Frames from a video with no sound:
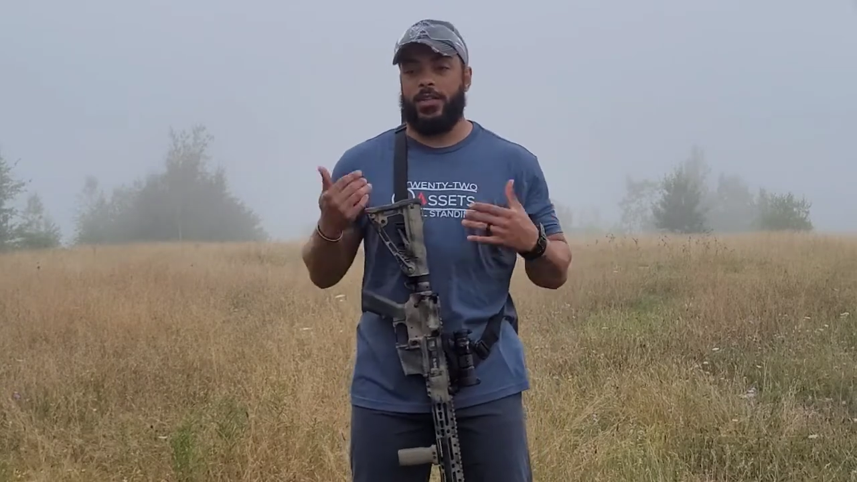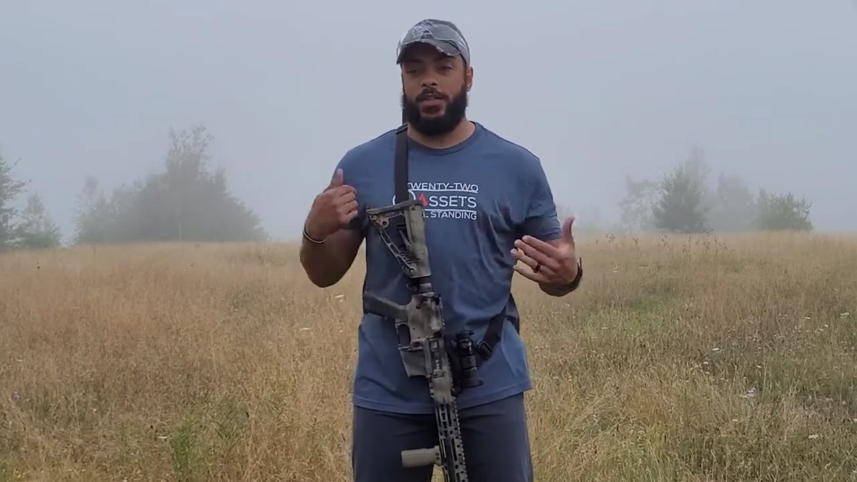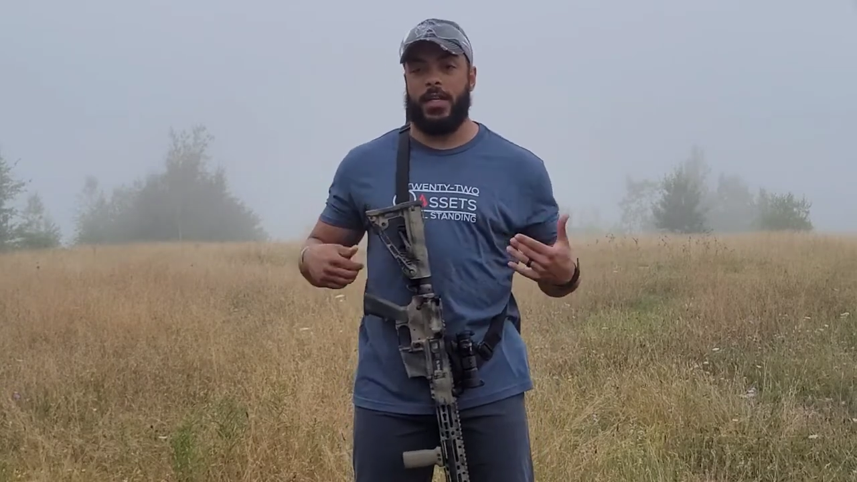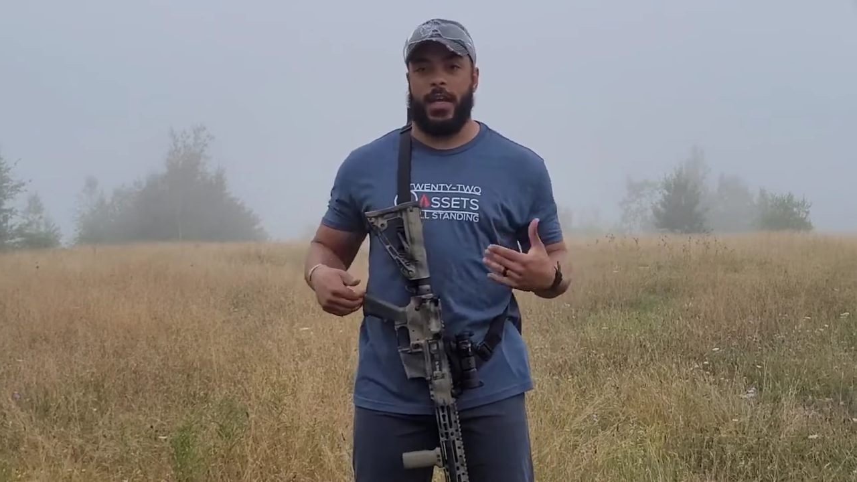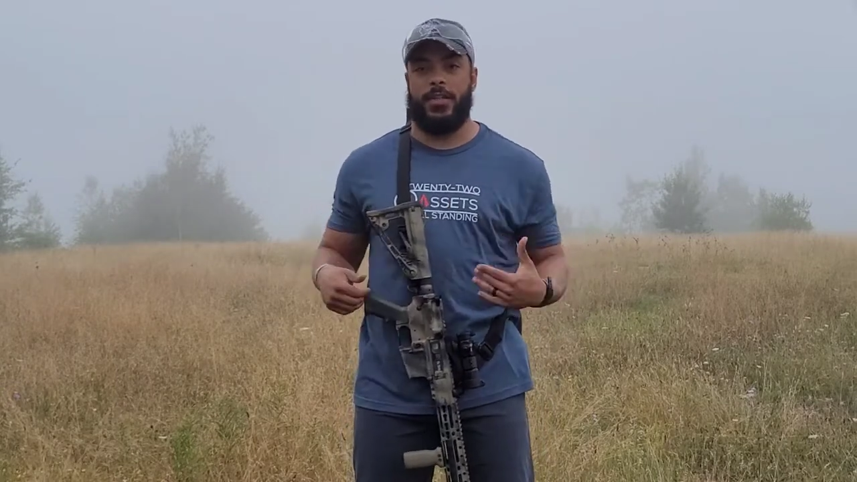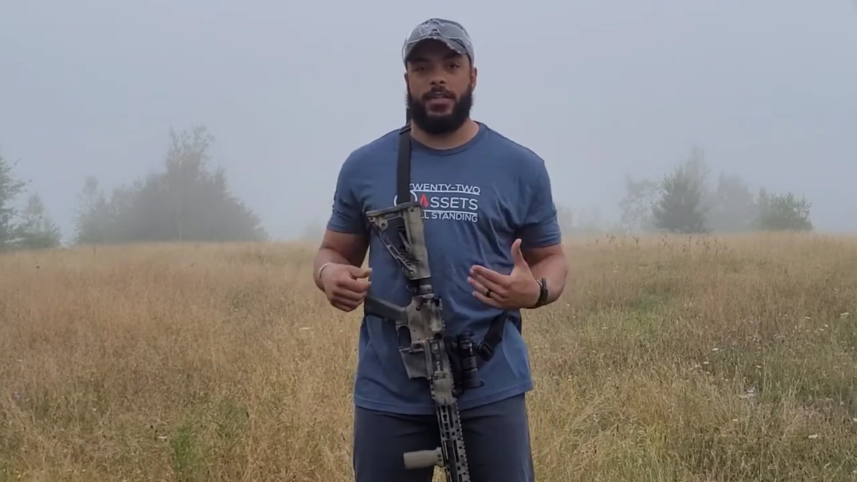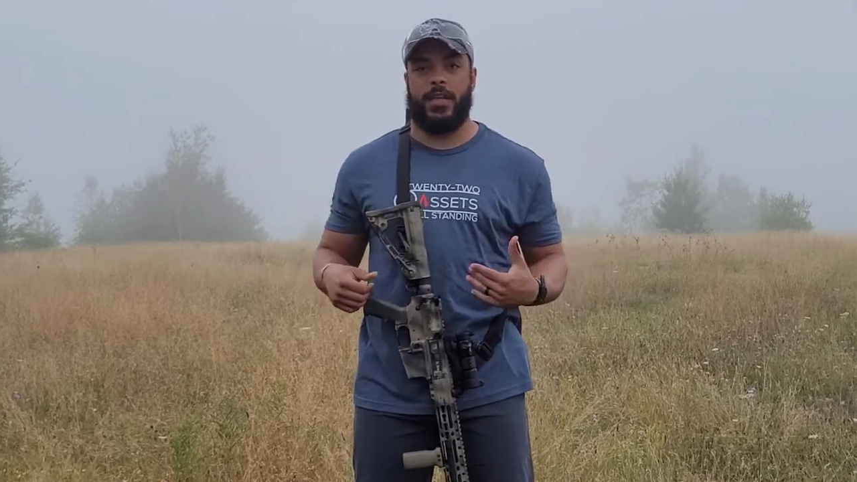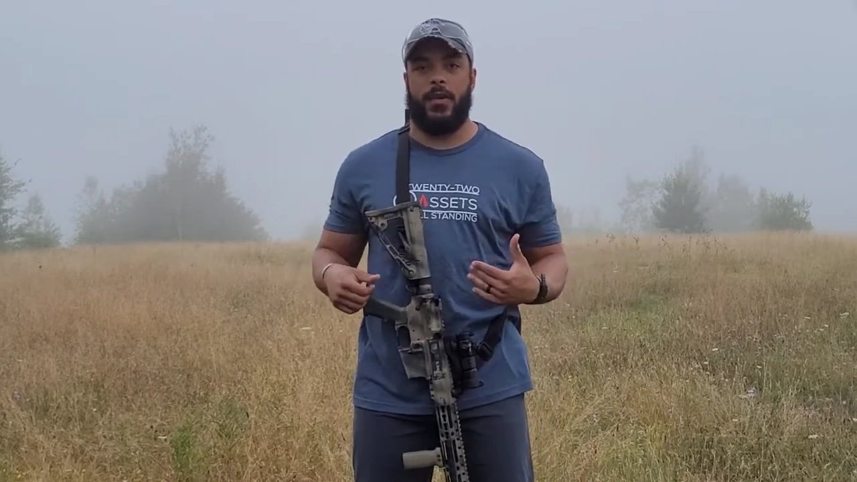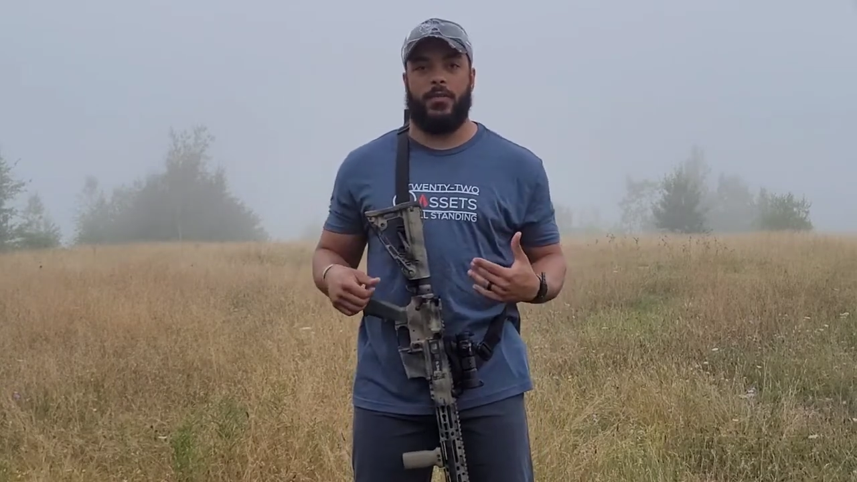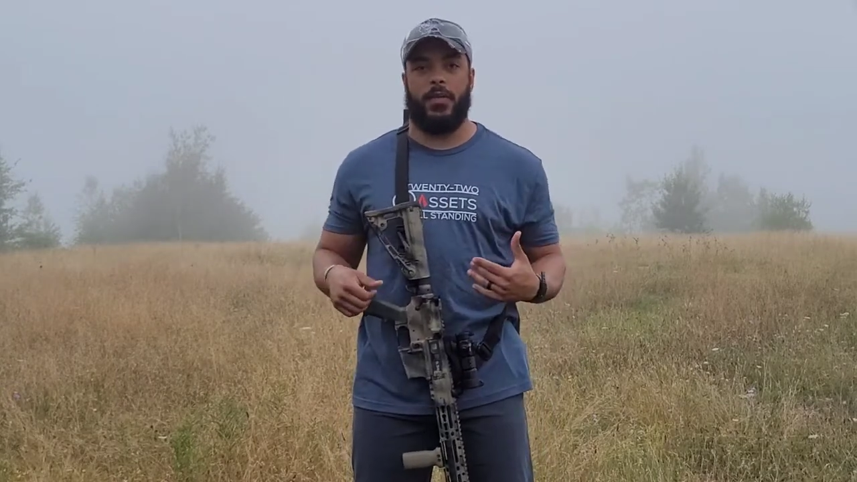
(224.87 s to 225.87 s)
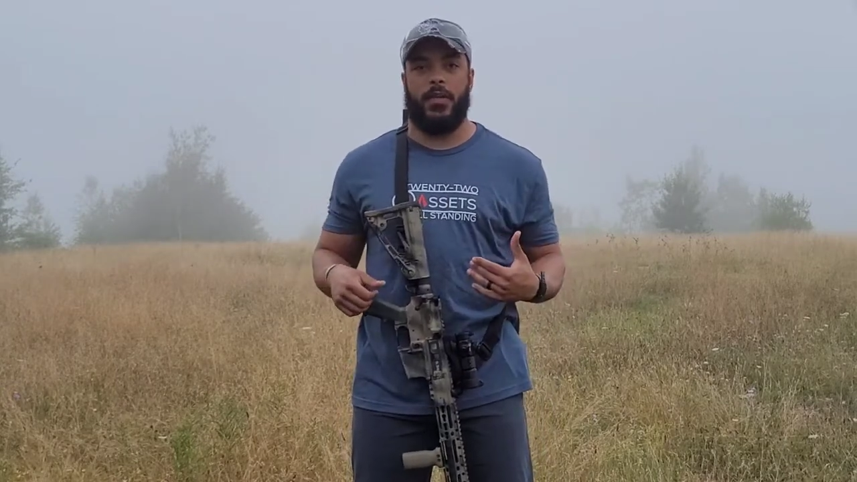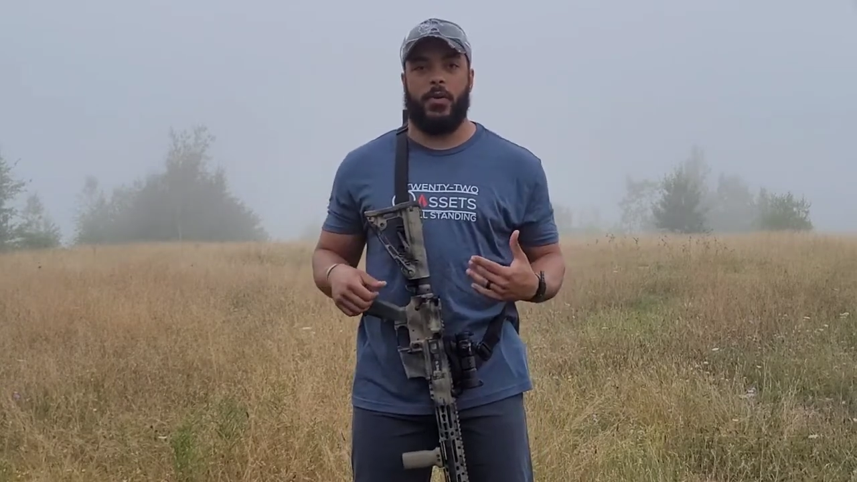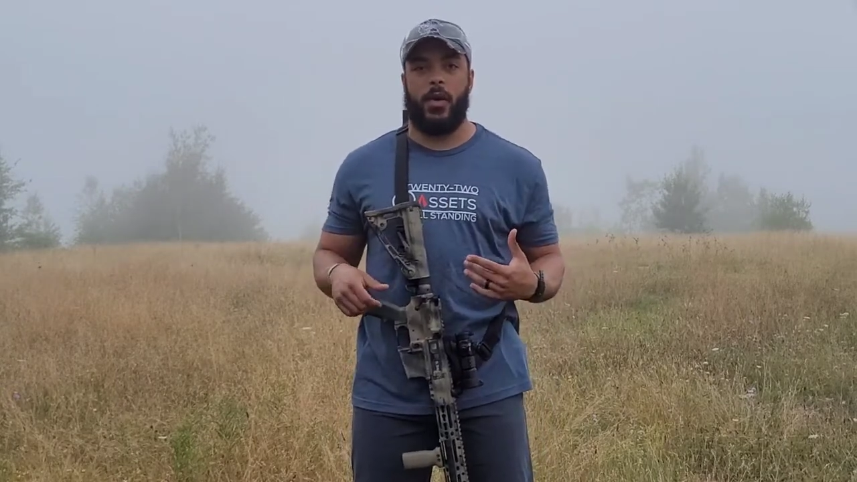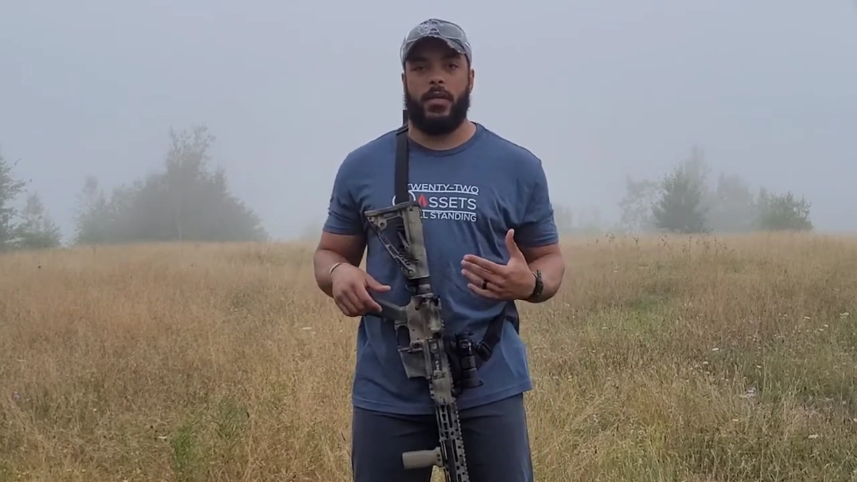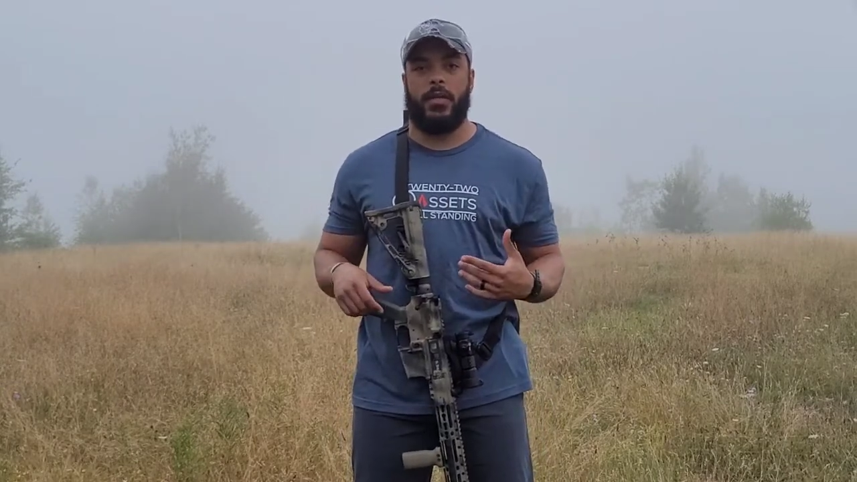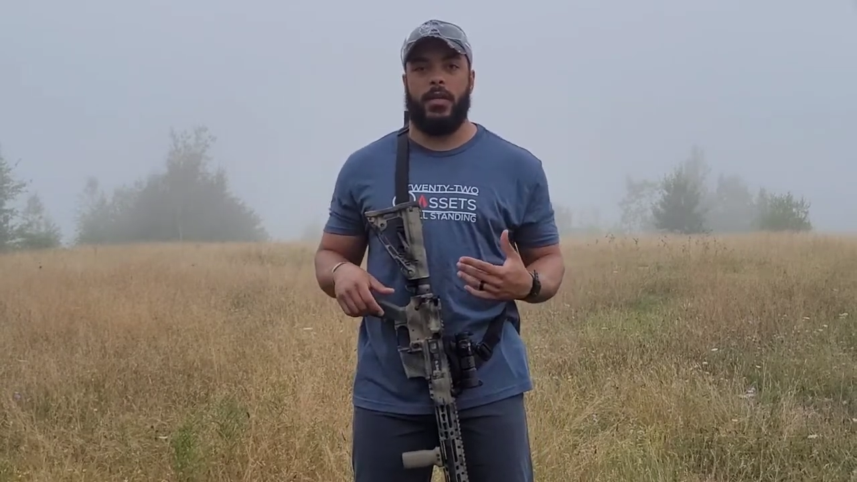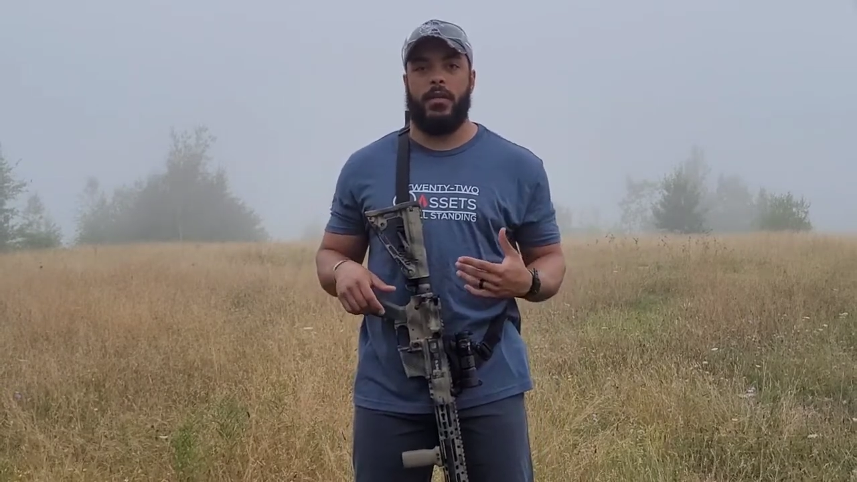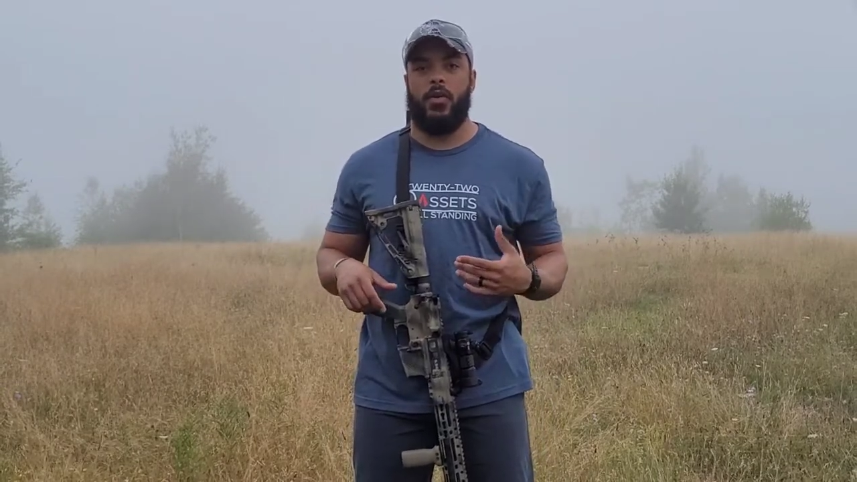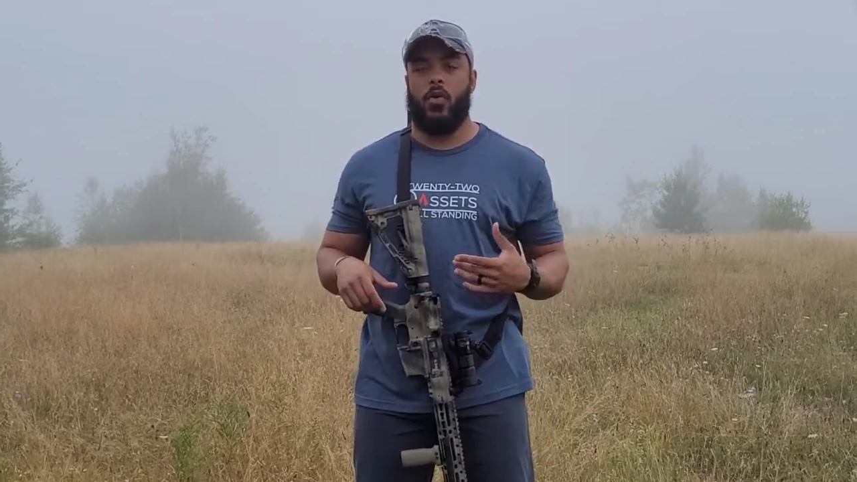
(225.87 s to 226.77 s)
to change this out really quickly,